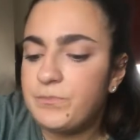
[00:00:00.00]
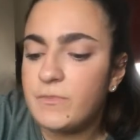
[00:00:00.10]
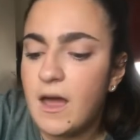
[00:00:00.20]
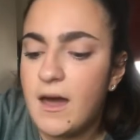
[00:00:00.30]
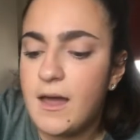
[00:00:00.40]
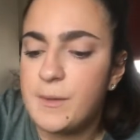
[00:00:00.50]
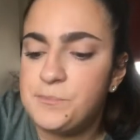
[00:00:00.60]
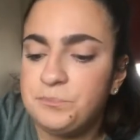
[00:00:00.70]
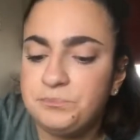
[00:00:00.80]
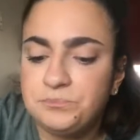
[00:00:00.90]

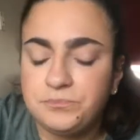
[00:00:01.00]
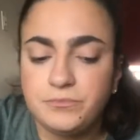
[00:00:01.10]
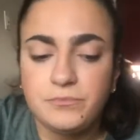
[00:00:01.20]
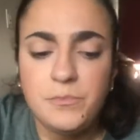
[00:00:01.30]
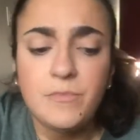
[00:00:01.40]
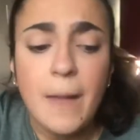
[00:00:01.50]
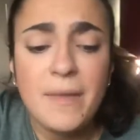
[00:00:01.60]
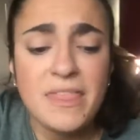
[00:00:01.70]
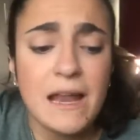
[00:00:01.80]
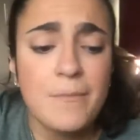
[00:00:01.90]
But
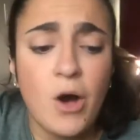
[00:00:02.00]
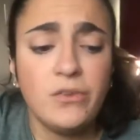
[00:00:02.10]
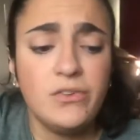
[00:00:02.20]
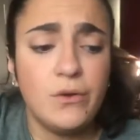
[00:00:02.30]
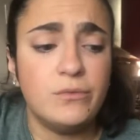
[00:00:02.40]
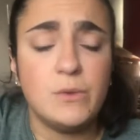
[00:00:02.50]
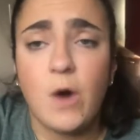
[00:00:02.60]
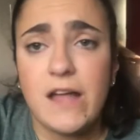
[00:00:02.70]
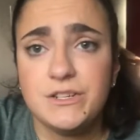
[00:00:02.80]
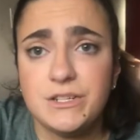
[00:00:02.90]
then I'm also
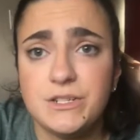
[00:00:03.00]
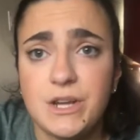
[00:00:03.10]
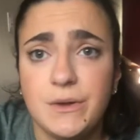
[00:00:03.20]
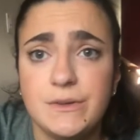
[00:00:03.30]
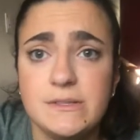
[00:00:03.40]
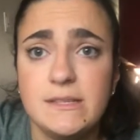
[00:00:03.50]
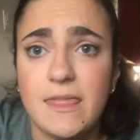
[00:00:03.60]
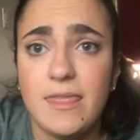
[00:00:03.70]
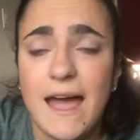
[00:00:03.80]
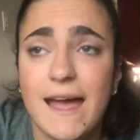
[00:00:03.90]
rewatching shows
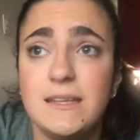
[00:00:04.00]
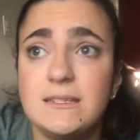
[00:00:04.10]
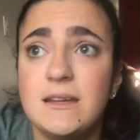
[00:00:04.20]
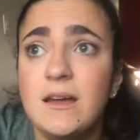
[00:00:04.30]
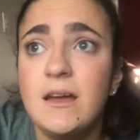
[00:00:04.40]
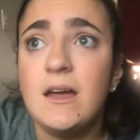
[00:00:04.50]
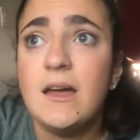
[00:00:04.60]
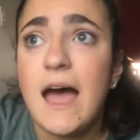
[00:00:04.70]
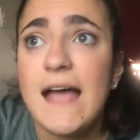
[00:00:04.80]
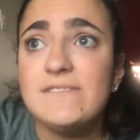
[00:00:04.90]
that
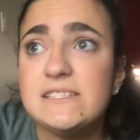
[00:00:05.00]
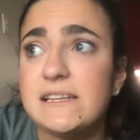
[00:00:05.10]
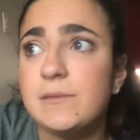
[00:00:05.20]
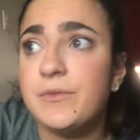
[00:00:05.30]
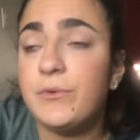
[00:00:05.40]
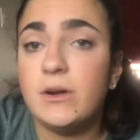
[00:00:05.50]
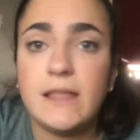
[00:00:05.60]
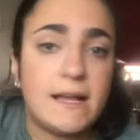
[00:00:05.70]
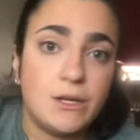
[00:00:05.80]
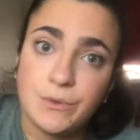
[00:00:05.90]
I've seen before,
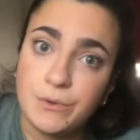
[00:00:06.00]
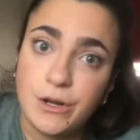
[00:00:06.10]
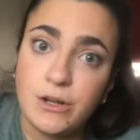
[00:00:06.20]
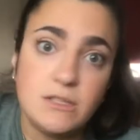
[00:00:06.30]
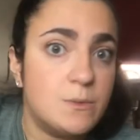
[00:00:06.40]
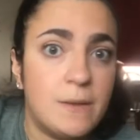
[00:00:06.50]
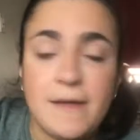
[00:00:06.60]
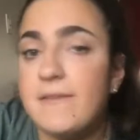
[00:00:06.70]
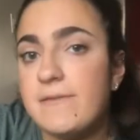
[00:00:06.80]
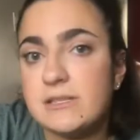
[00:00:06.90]
like New Girl is one of my
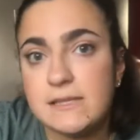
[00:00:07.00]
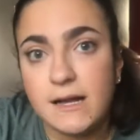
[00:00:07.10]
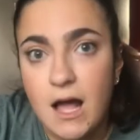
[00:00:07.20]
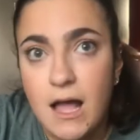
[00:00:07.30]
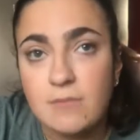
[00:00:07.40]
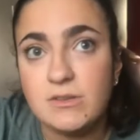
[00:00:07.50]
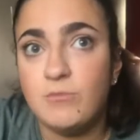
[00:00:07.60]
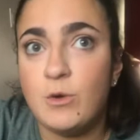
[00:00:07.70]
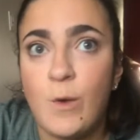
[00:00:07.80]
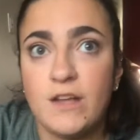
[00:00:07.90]
favorite sitcoms. I'm
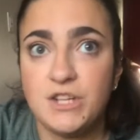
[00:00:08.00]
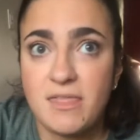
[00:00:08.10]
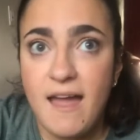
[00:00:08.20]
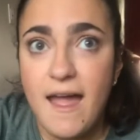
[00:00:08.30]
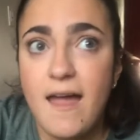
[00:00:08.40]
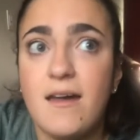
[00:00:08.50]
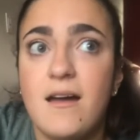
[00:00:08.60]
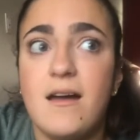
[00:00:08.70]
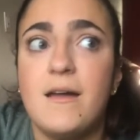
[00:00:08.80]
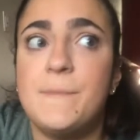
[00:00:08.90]
rewatching that.
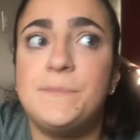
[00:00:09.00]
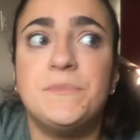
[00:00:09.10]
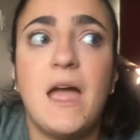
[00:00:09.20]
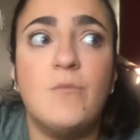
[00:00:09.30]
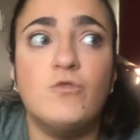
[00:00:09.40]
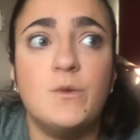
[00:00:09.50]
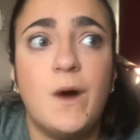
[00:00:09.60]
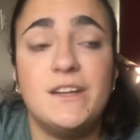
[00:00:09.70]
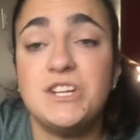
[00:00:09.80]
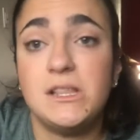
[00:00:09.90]
I'm
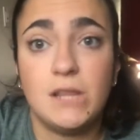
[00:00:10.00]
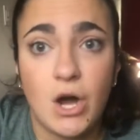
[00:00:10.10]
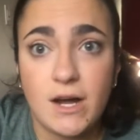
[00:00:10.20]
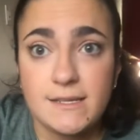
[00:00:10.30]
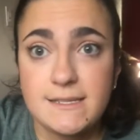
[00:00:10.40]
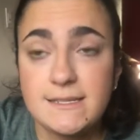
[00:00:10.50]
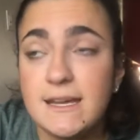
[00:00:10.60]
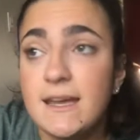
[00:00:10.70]
rewatching Lost.